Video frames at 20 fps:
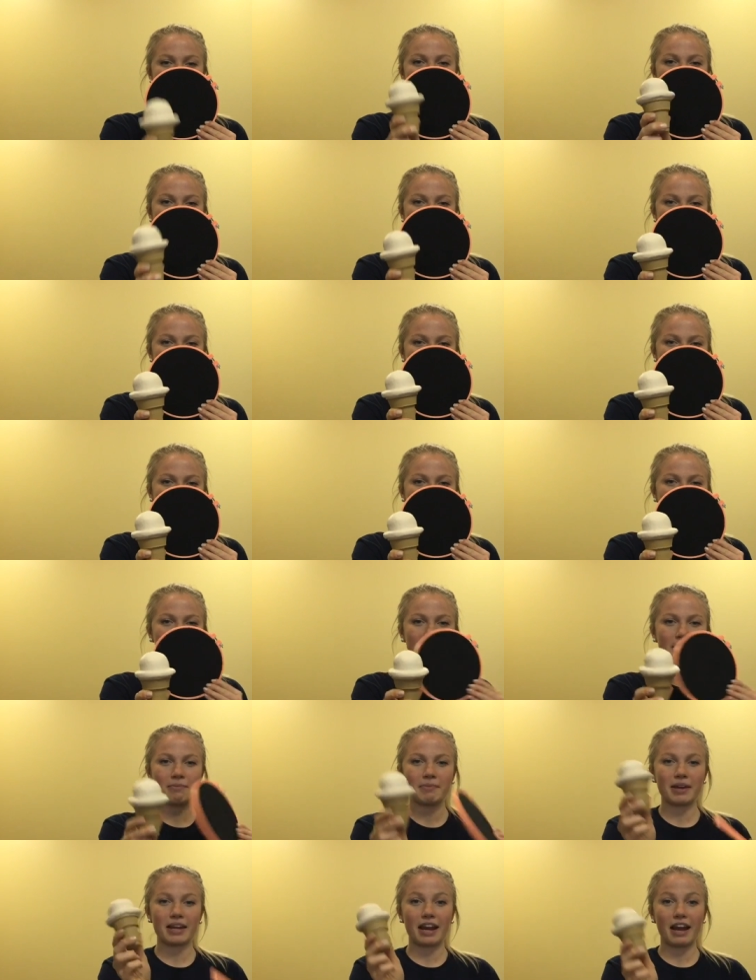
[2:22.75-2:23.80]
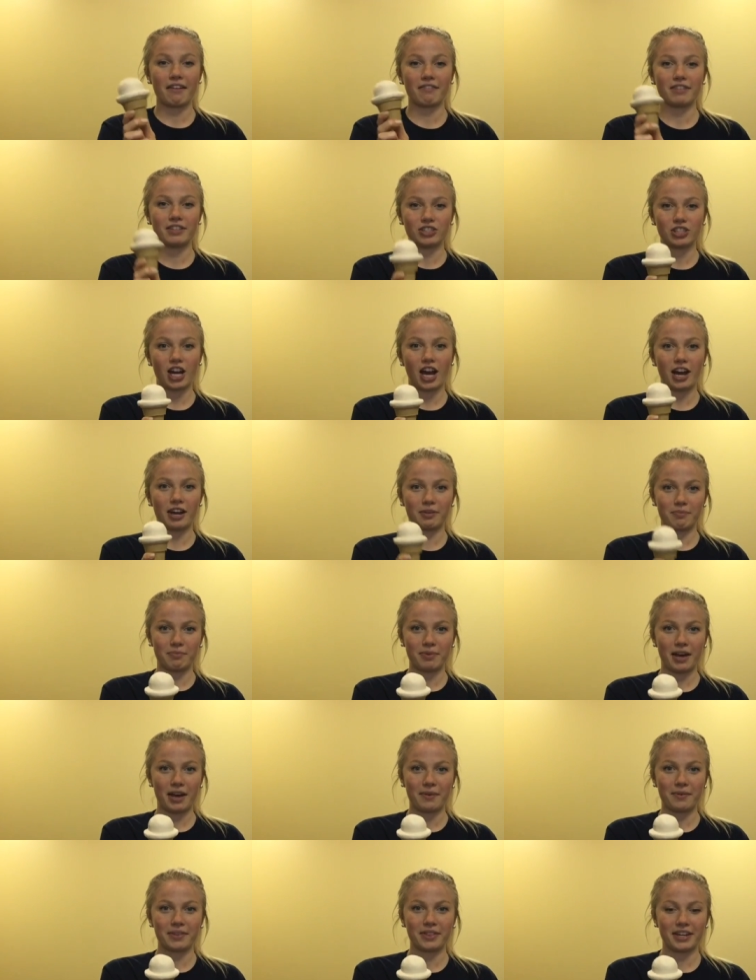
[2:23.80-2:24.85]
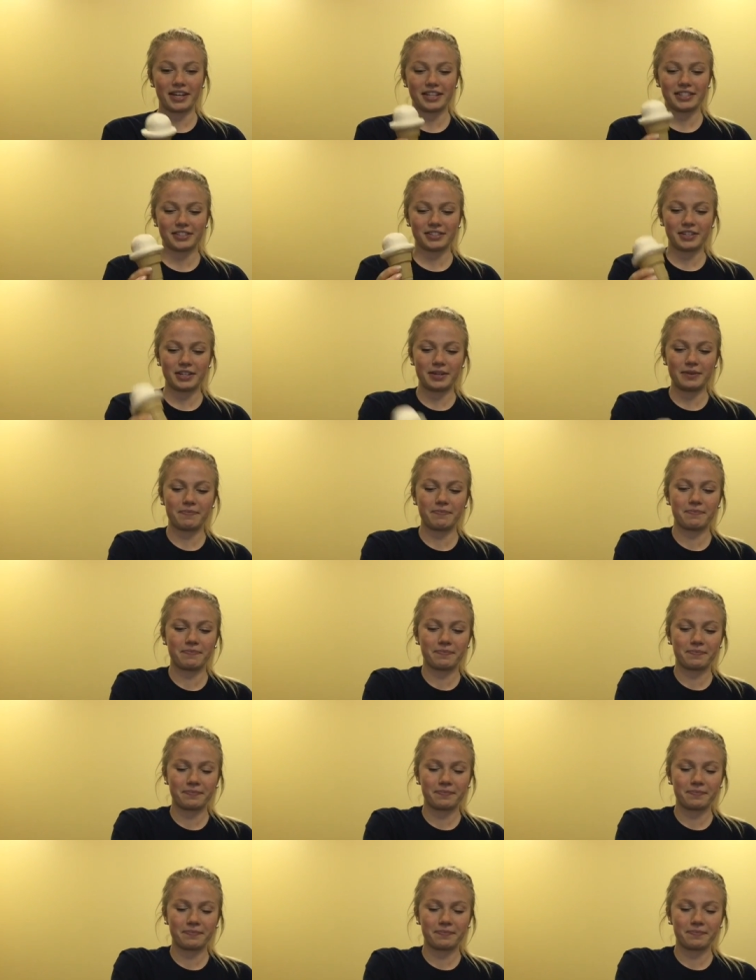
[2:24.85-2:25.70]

ice cream and have the child play with the ice cream.